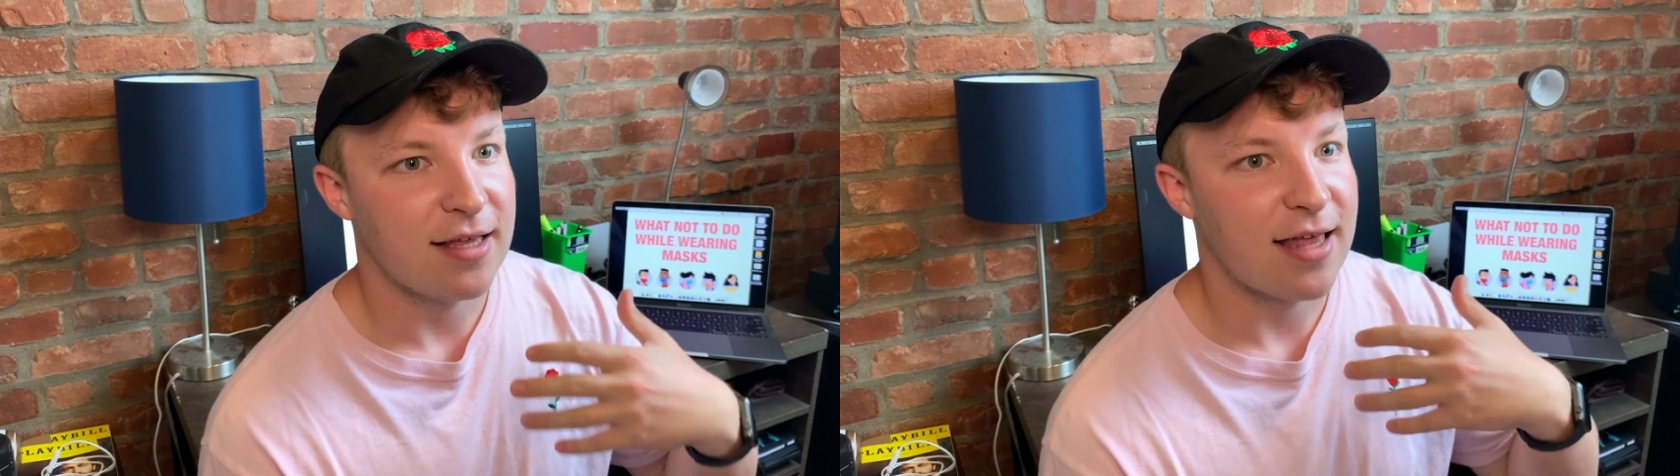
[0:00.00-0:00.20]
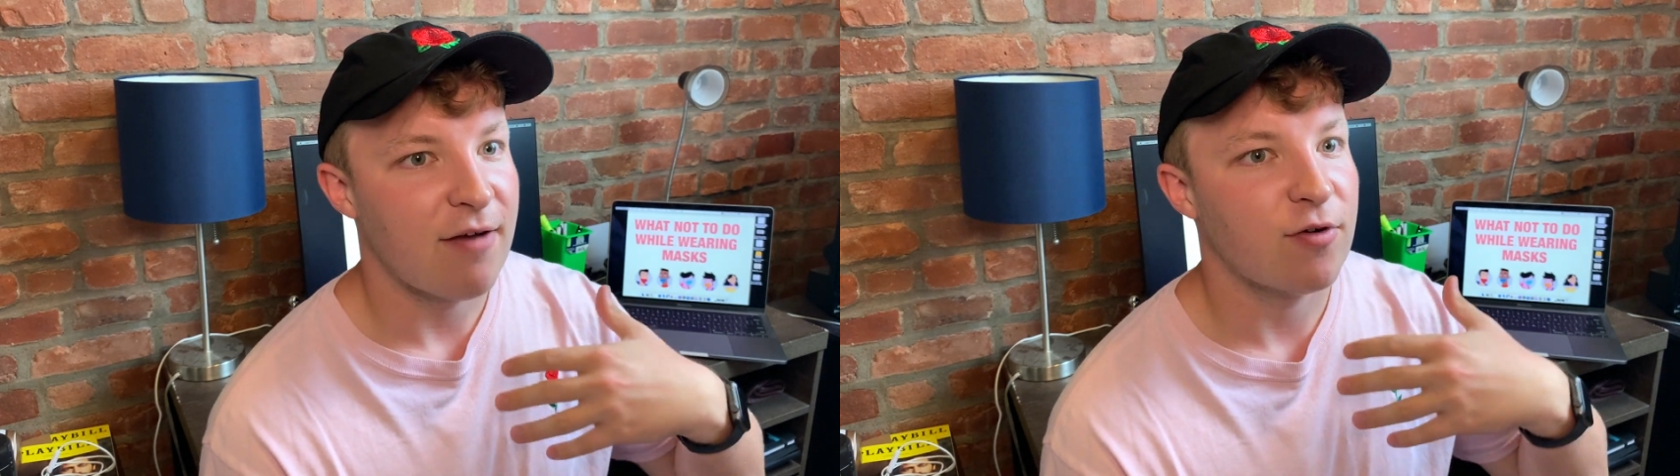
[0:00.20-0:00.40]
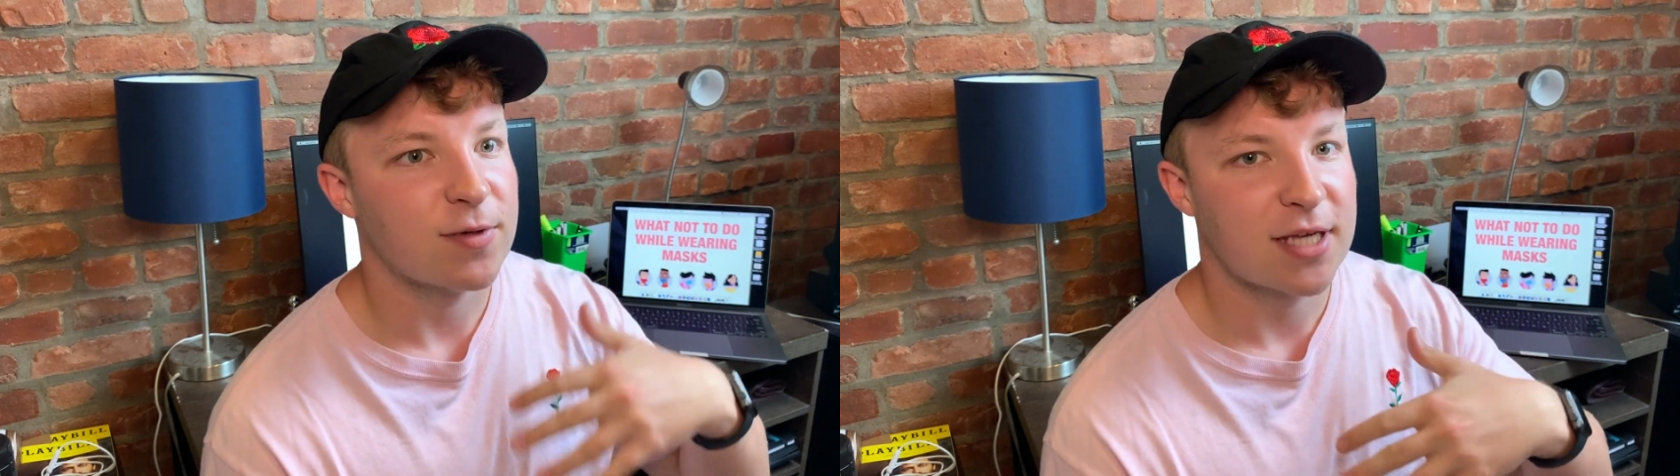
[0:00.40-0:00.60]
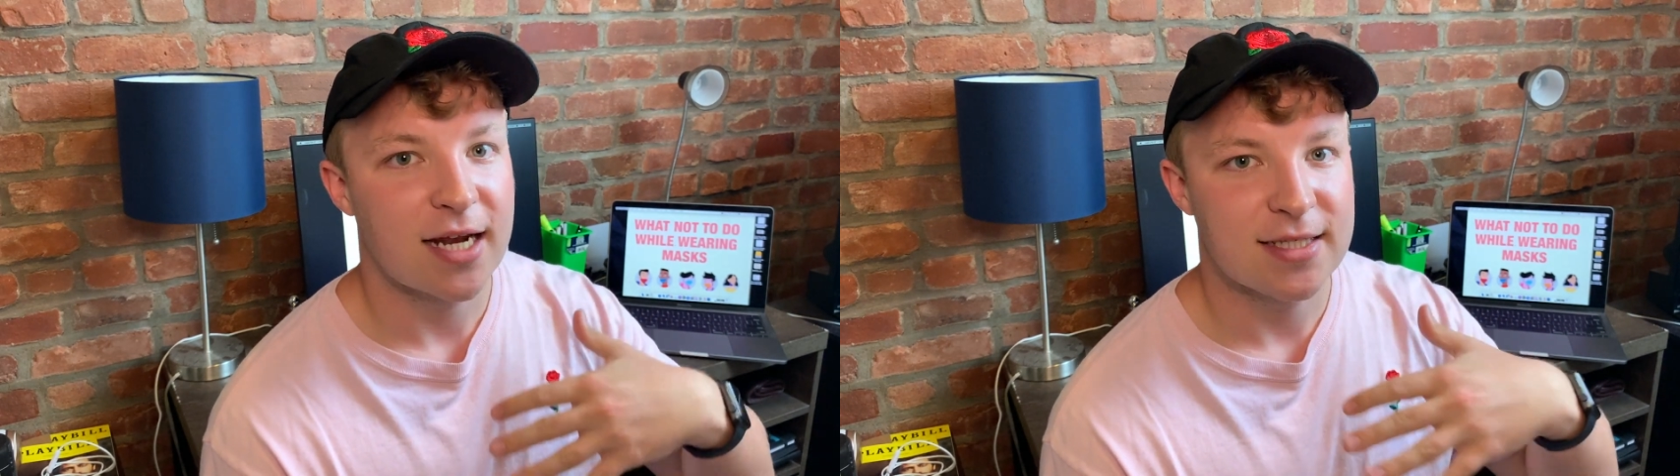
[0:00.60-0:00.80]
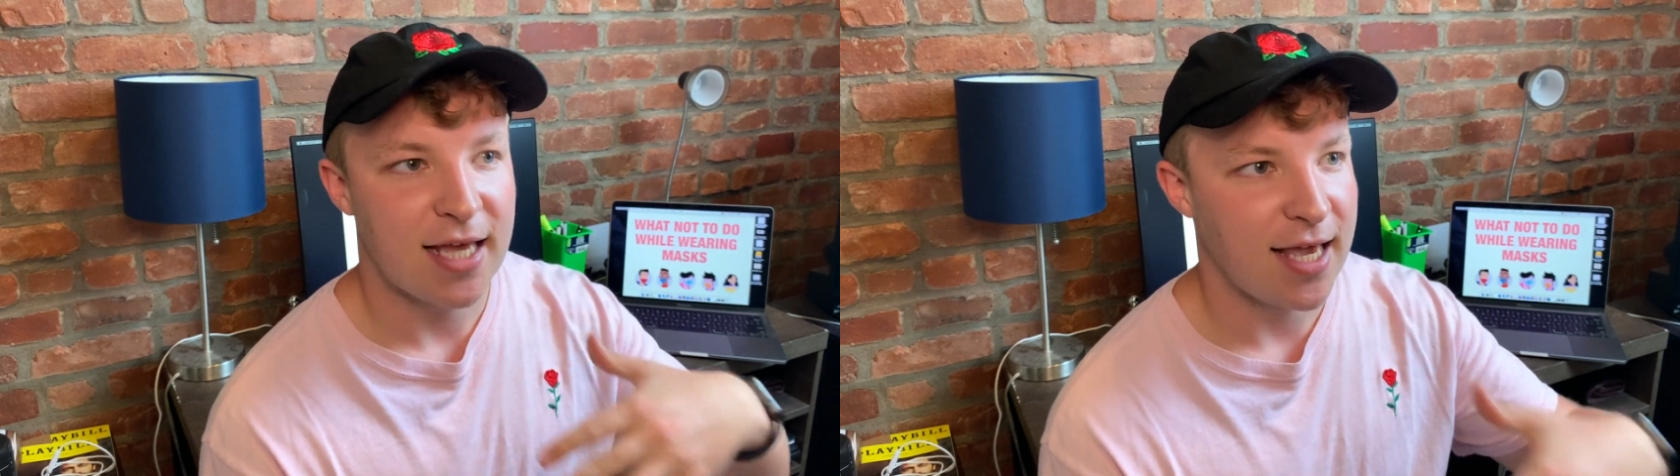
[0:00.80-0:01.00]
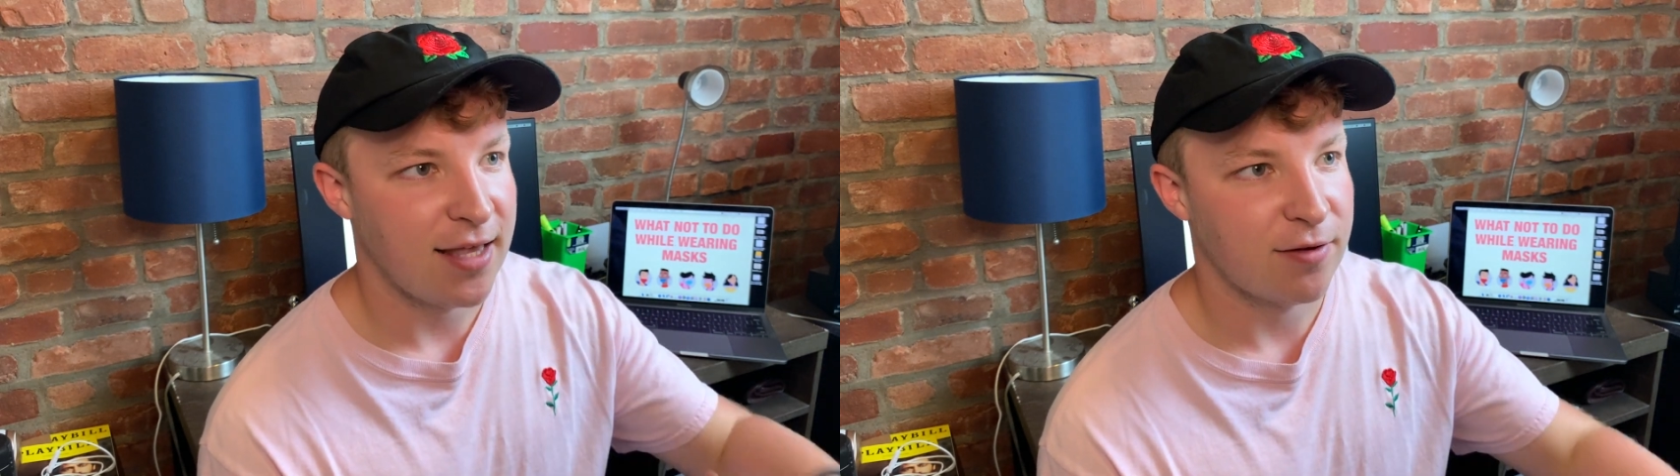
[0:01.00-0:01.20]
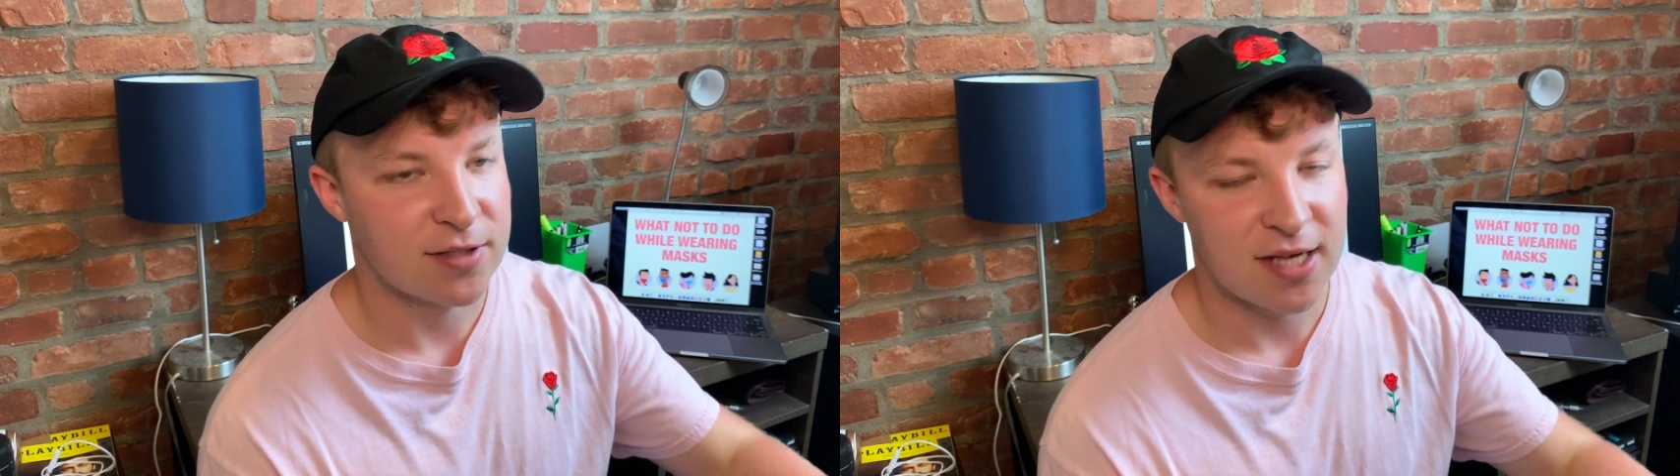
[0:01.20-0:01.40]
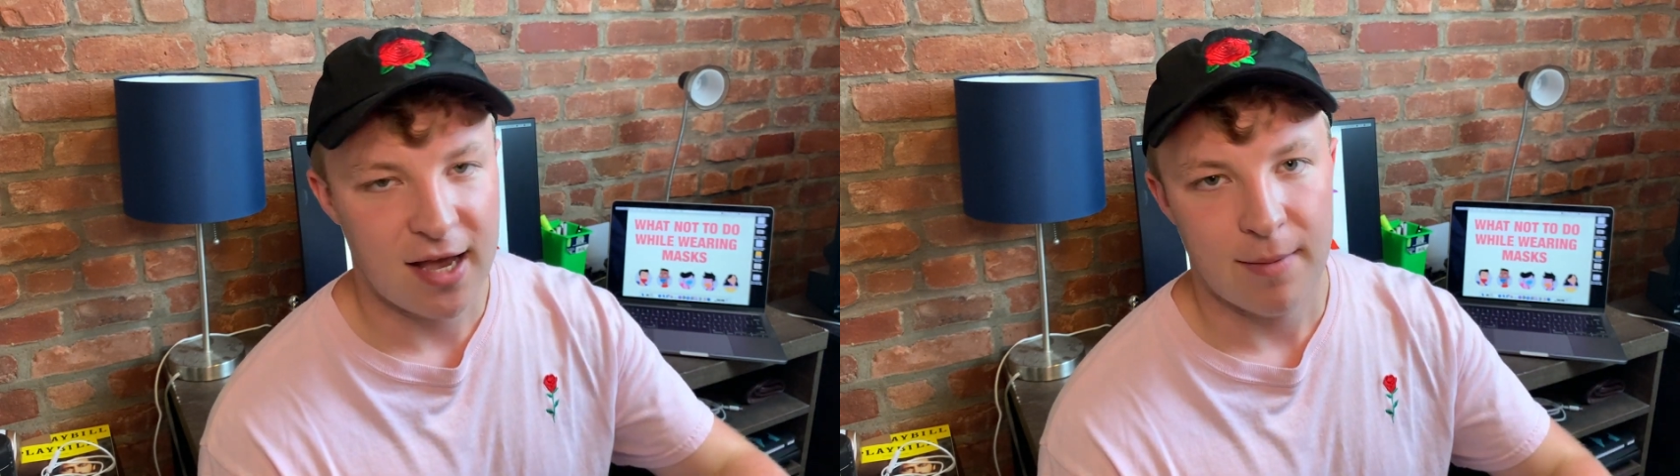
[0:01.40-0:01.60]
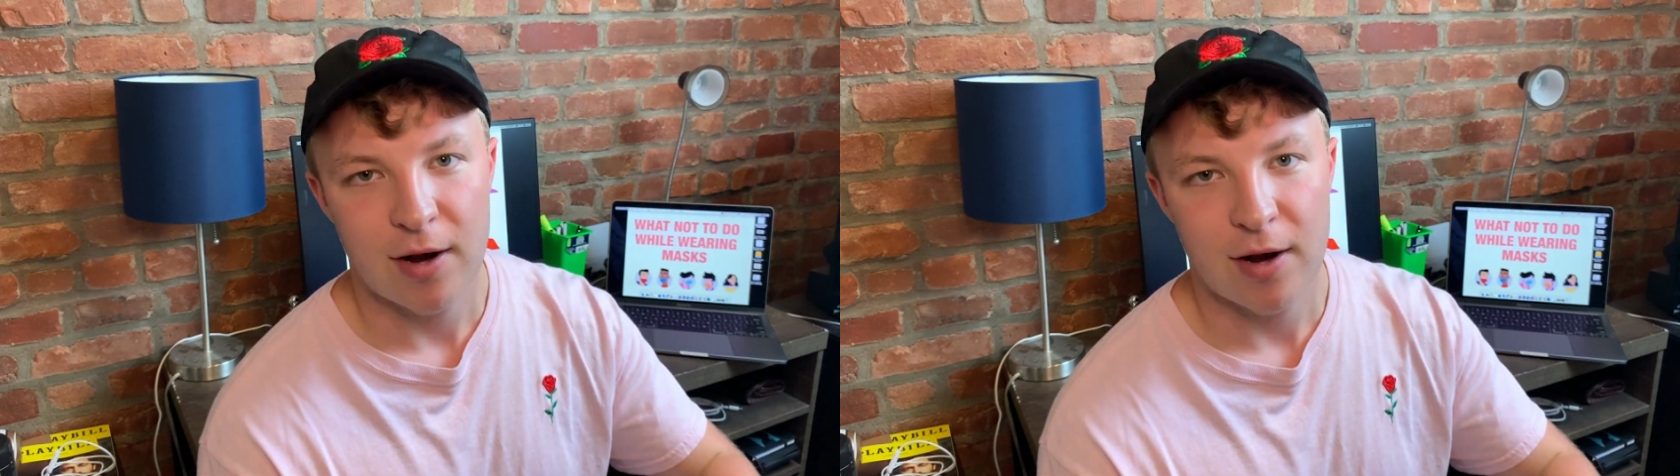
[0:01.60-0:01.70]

that everyone's kind of taking their time.